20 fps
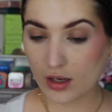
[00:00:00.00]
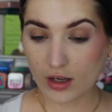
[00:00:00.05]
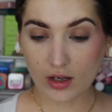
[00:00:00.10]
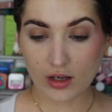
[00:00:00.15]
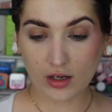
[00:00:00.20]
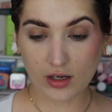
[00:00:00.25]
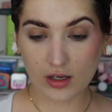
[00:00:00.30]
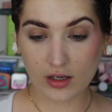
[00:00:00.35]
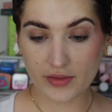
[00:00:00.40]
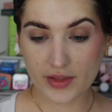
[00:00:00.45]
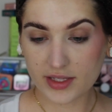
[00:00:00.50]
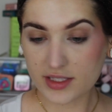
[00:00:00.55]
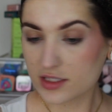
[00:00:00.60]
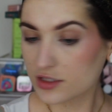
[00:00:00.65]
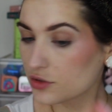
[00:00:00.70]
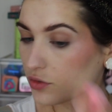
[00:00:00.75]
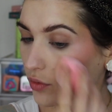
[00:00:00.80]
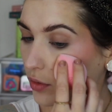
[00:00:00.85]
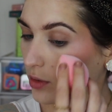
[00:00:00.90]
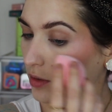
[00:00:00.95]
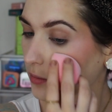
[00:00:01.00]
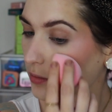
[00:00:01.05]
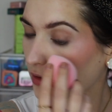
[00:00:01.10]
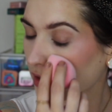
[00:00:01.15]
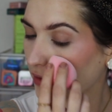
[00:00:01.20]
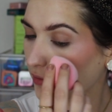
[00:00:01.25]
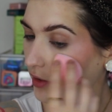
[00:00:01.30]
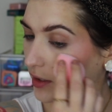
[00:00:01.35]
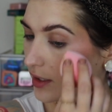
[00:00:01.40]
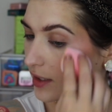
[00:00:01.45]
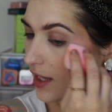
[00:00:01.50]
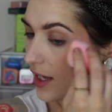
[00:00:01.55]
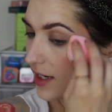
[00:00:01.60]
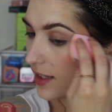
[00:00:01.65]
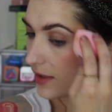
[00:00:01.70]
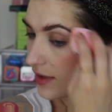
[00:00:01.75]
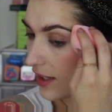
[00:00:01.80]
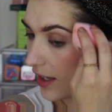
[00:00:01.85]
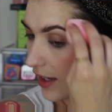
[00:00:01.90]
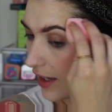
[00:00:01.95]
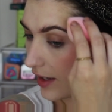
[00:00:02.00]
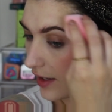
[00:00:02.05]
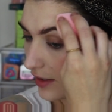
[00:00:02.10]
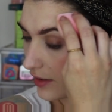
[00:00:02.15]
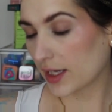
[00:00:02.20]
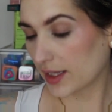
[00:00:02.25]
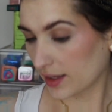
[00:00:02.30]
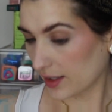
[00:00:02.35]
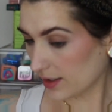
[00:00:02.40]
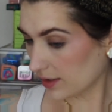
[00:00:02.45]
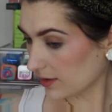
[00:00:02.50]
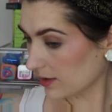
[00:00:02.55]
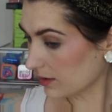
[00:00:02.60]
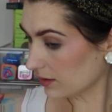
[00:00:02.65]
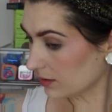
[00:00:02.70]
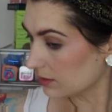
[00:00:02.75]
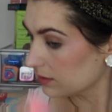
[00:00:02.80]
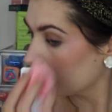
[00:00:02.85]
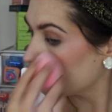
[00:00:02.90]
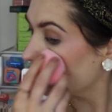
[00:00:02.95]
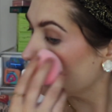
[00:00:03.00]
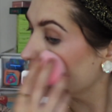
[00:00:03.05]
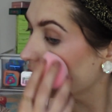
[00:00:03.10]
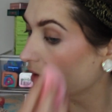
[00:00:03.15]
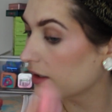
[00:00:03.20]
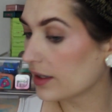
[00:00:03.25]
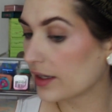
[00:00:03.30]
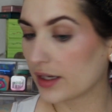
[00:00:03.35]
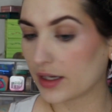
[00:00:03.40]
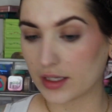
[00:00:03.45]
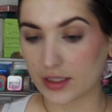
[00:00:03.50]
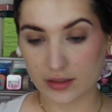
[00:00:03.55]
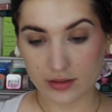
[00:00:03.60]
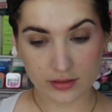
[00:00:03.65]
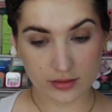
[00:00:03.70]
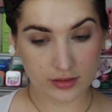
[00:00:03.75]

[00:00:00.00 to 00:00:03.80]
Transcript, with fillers: Oh, that's adorable. I really like that. I like that a lot.